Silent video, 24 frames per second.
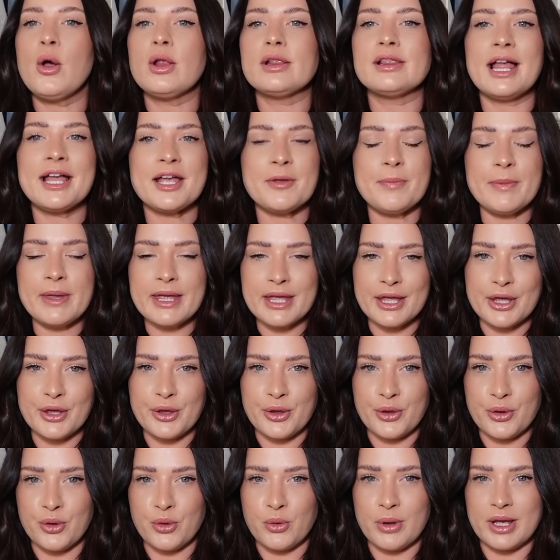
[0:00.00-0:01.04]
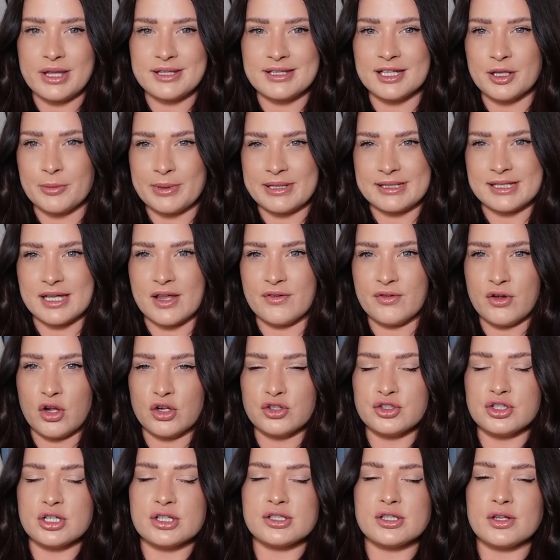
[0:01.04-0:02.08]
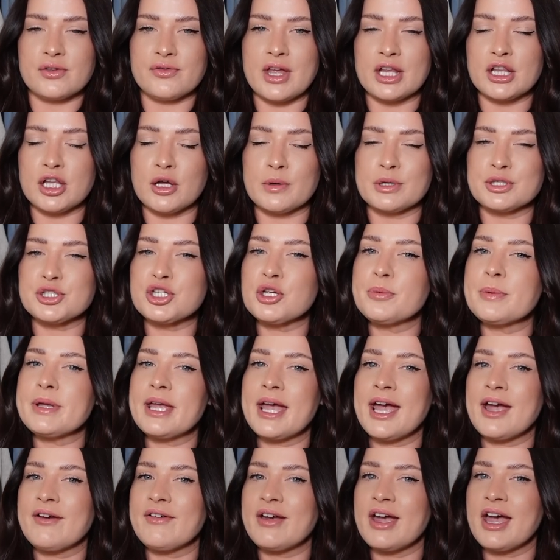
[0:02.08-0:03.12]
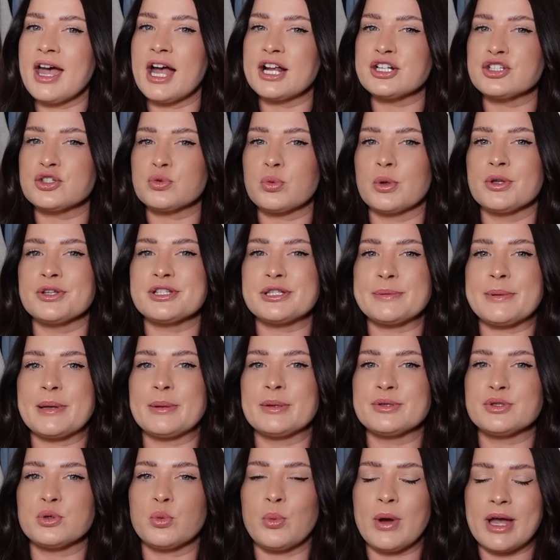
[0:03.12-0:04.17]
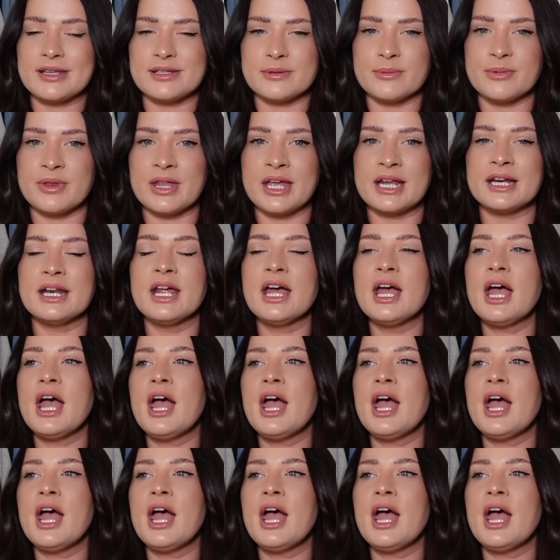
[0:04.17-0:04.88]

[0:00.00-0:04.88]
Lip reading: like me who is a little bit self-conscious of their lower tummy area and just wants to be able to wear something